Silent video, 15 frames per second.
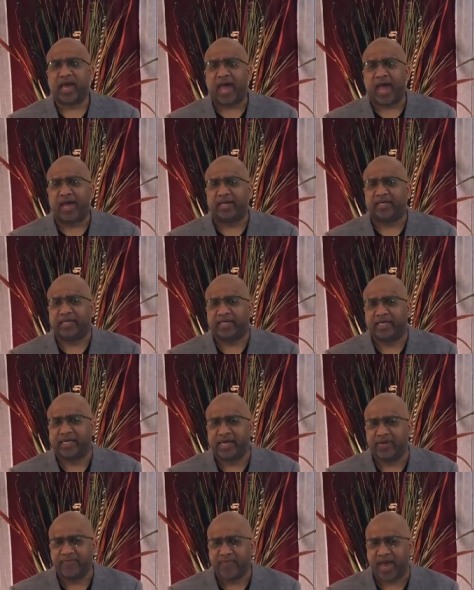And
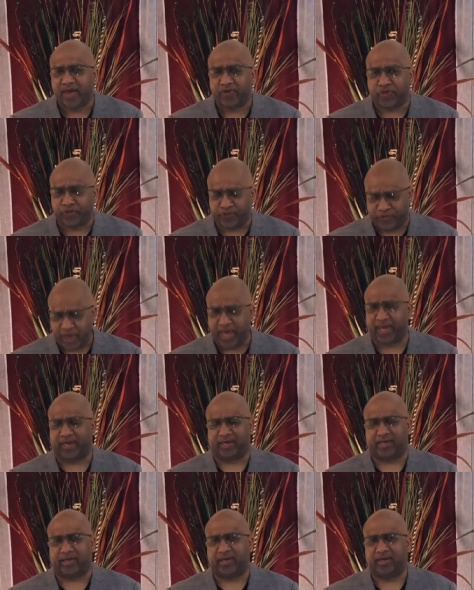he may
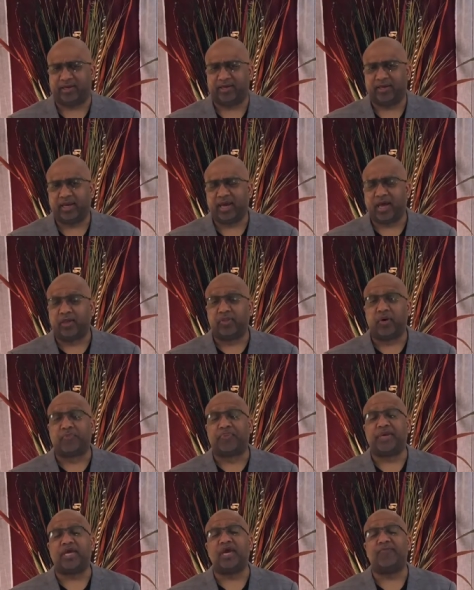think, and the
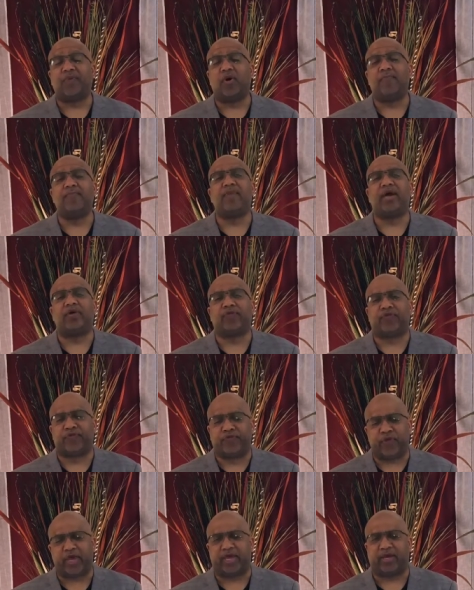people may
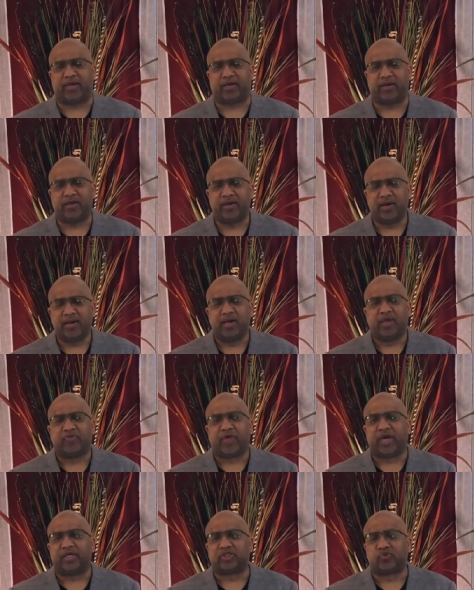think,
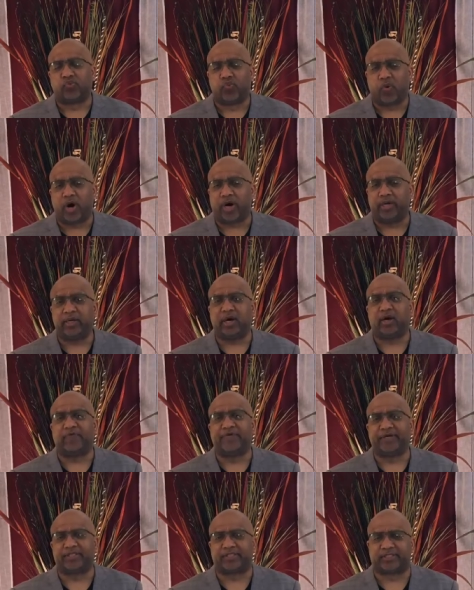that as one
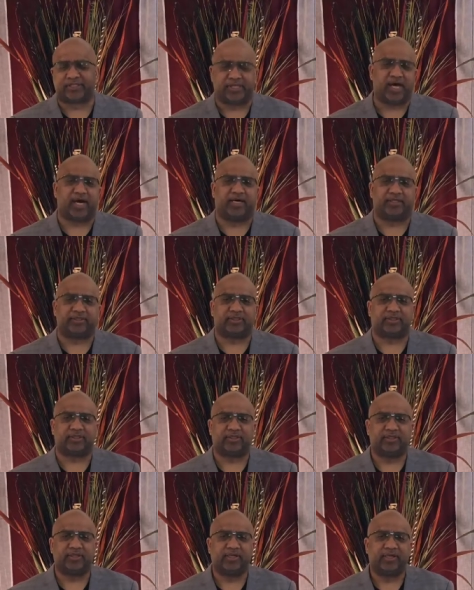of his sons,
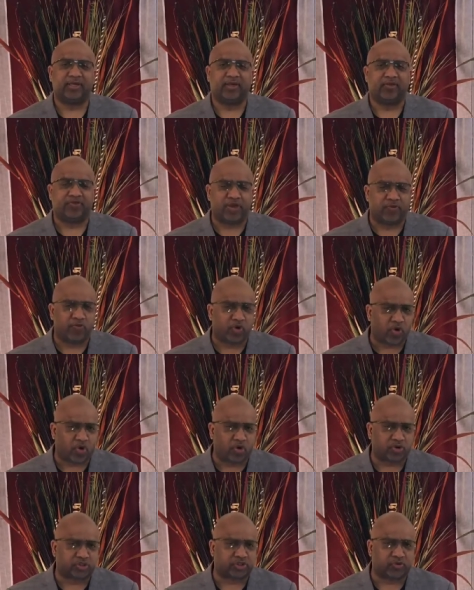they would
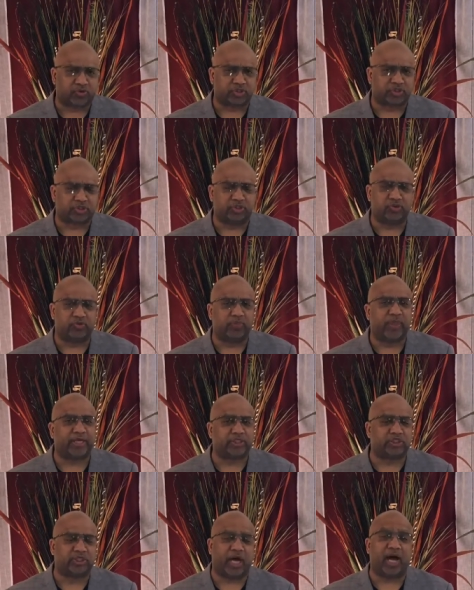also assume
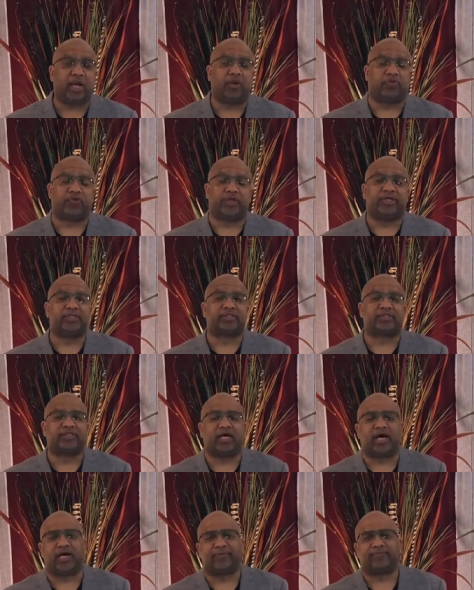that Jonathan, his
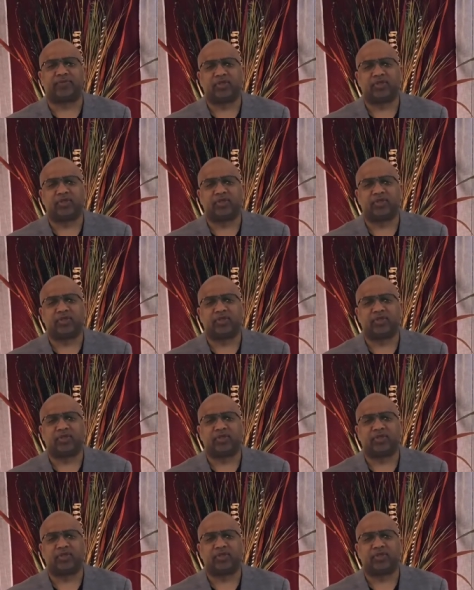son,